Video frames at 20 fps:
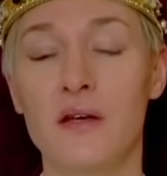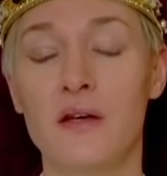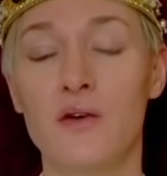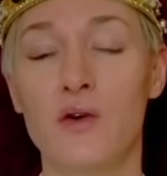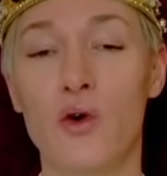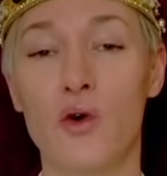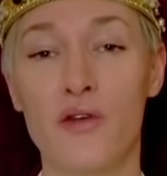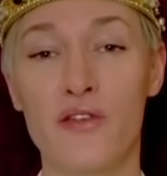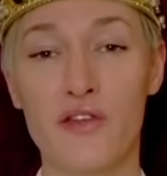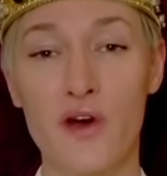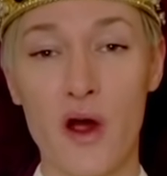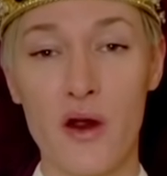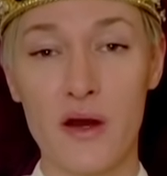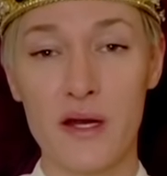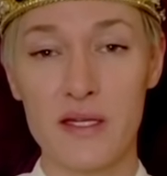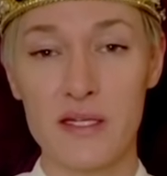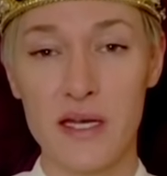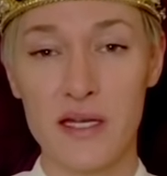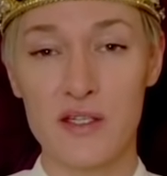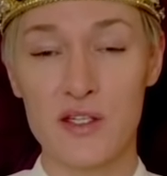
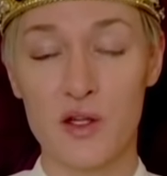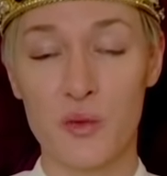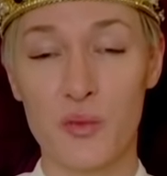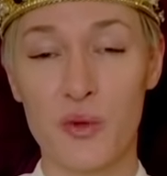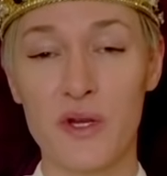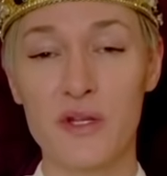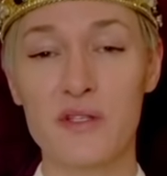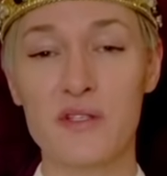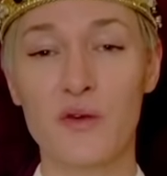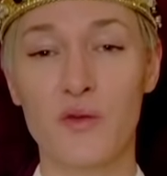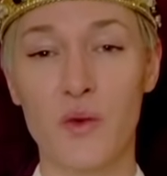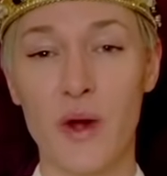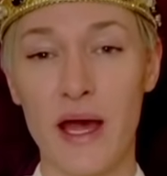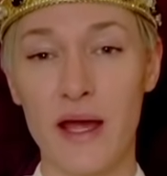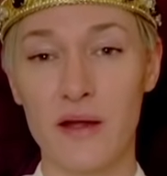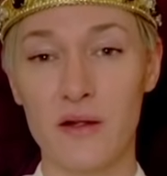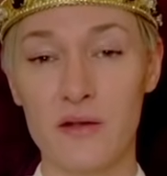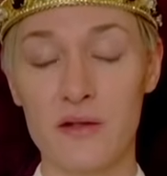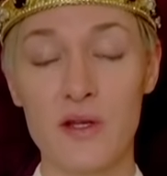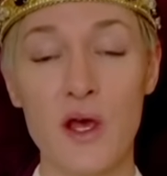authority to the Prince of
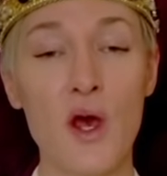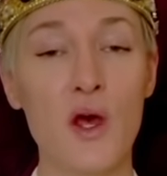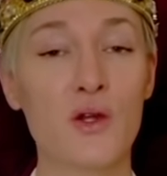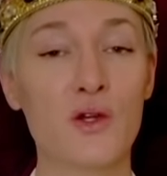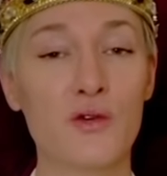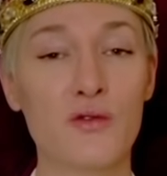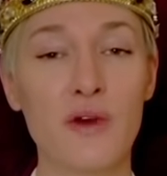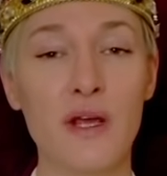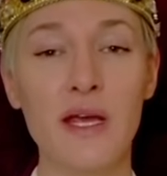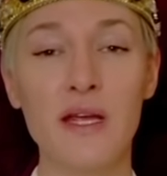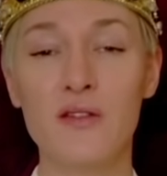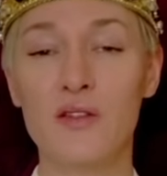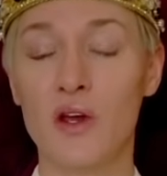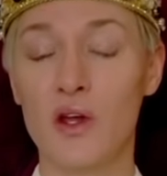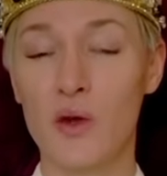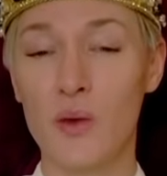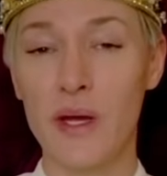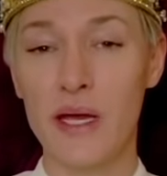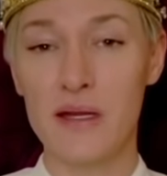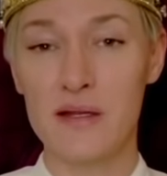Wales to read the
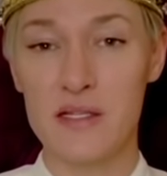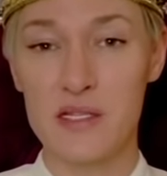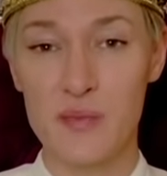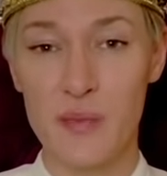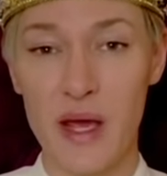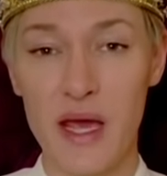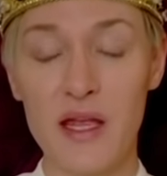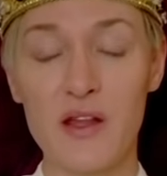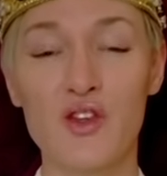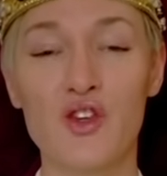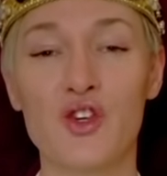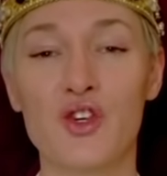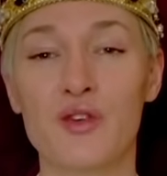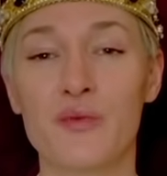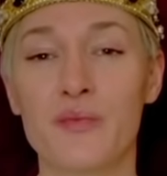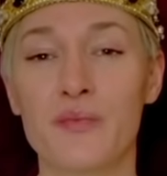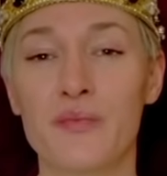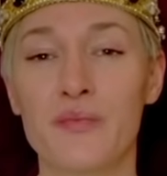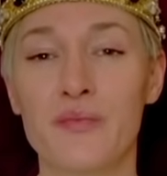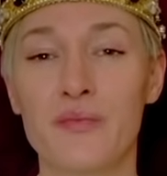Queen's
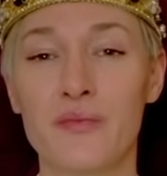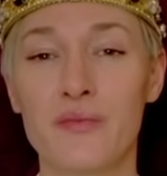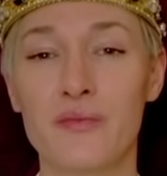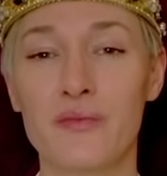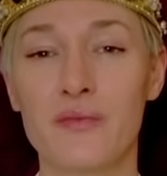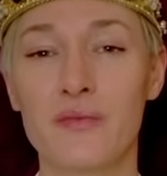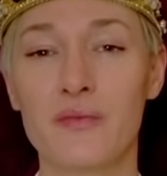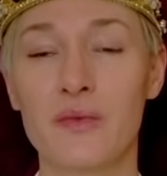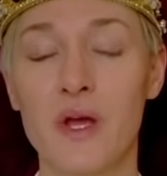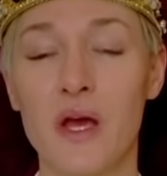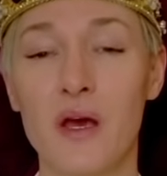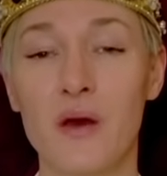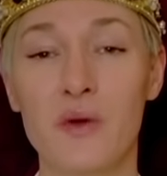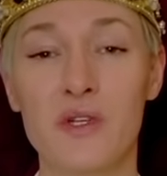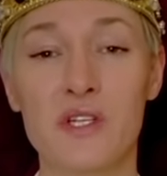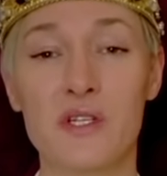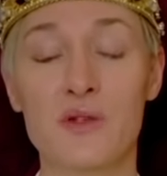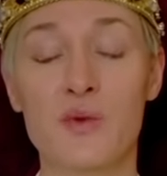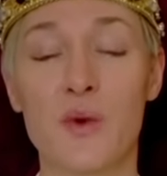speech, which is